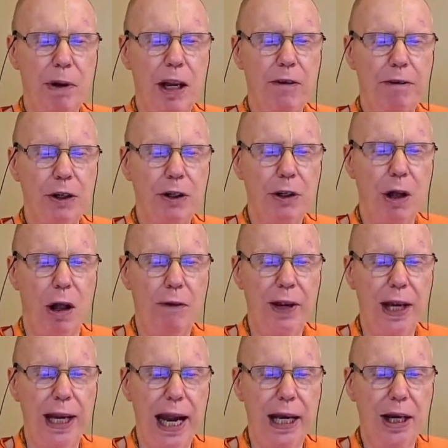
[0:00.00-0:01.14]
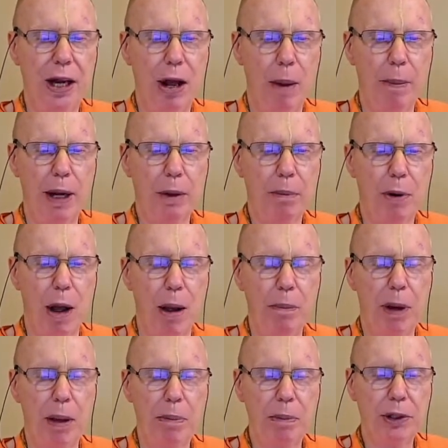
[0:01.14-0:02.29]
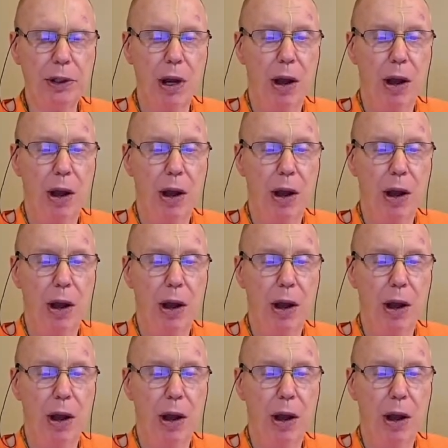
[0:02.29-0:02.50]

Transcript: for solving economic problems